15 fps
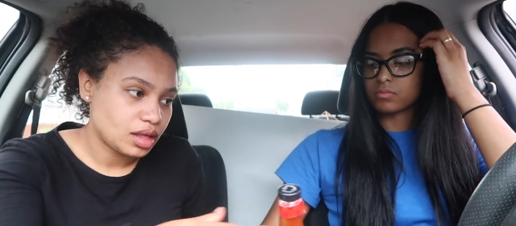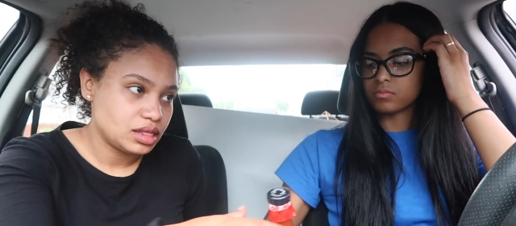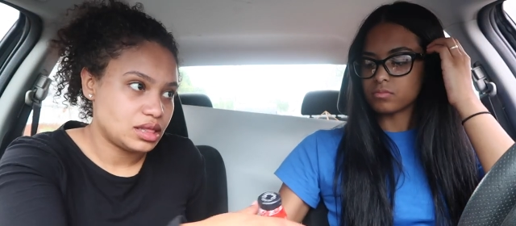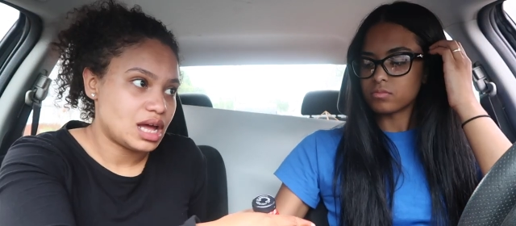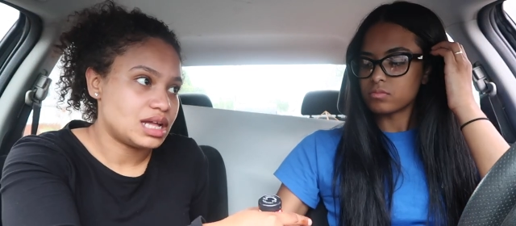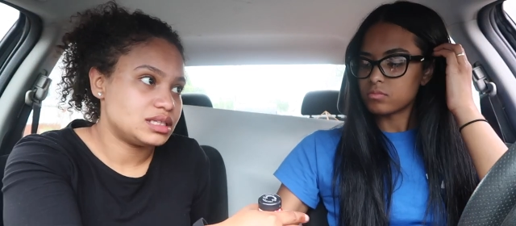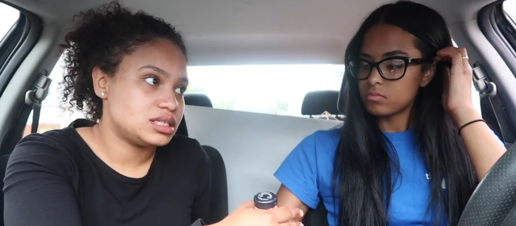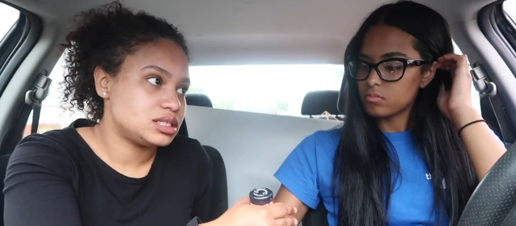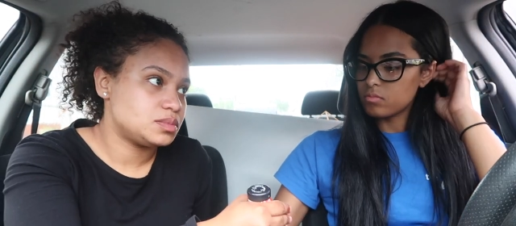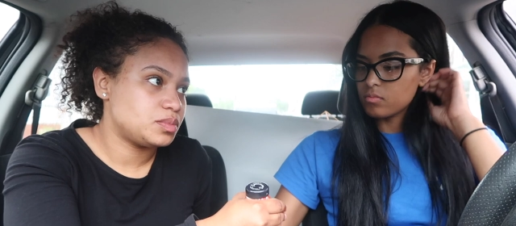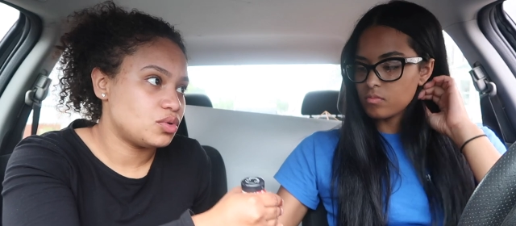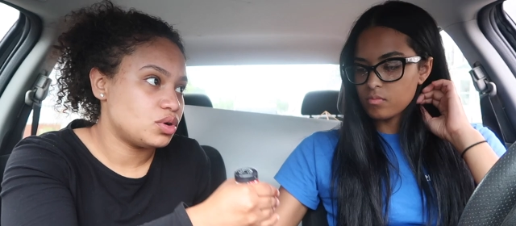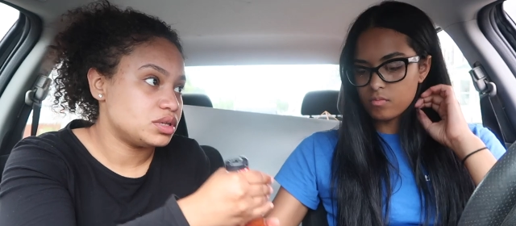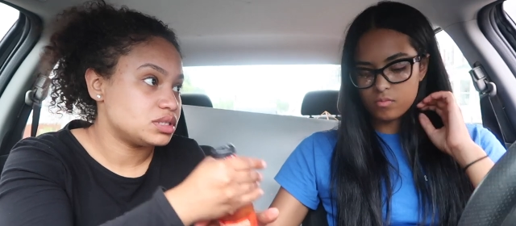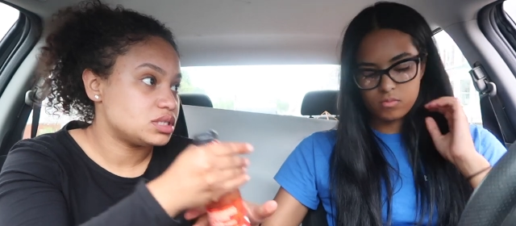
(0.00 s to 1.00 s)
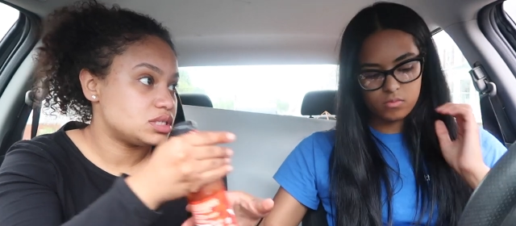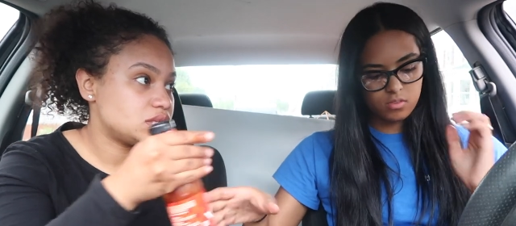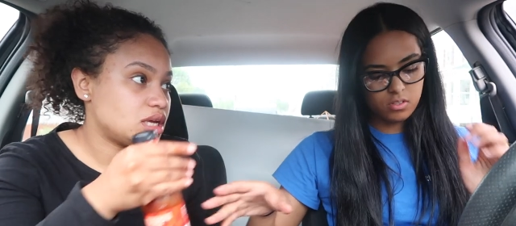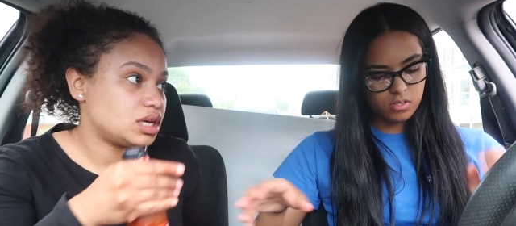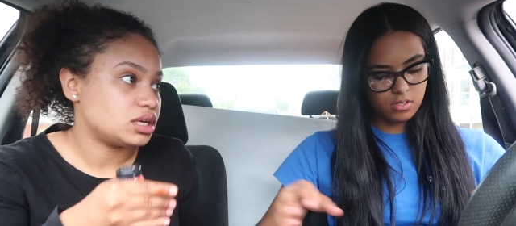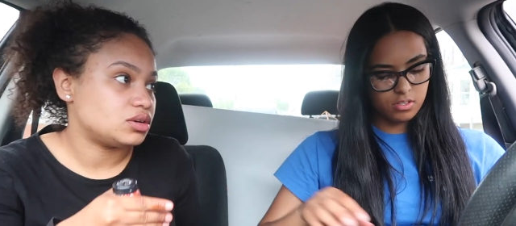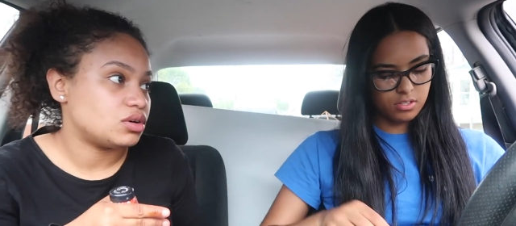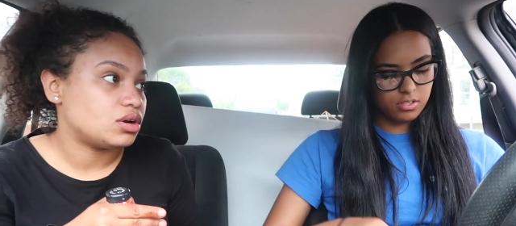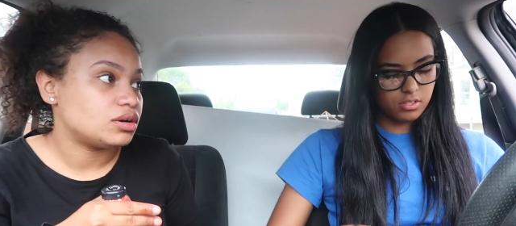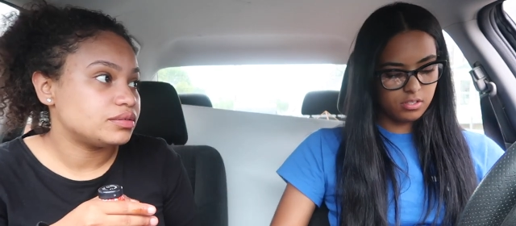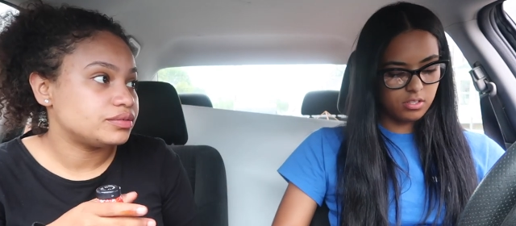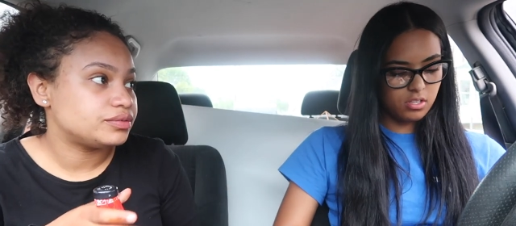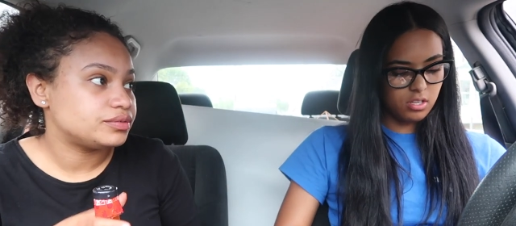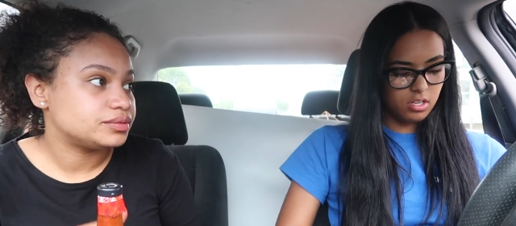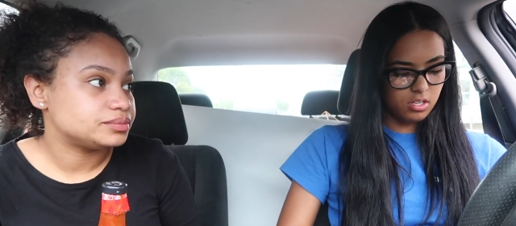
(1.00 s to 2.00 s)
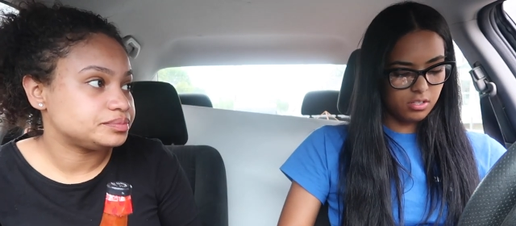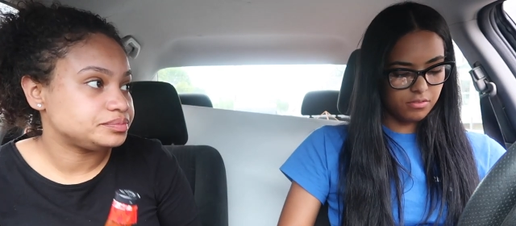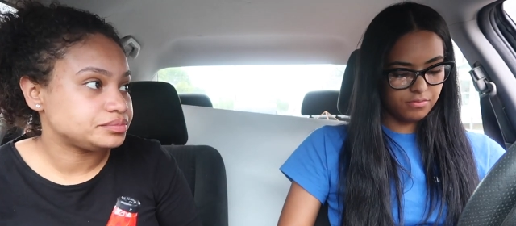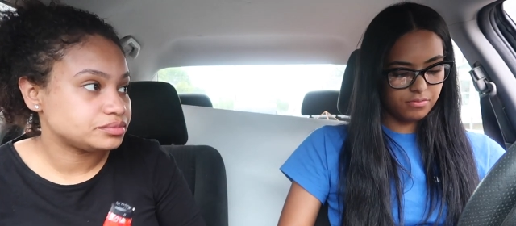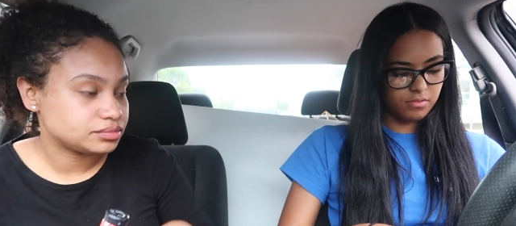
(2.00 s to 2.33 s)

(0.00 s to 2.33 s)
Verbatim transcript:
Speaker 1: that's points taken off. Yeah.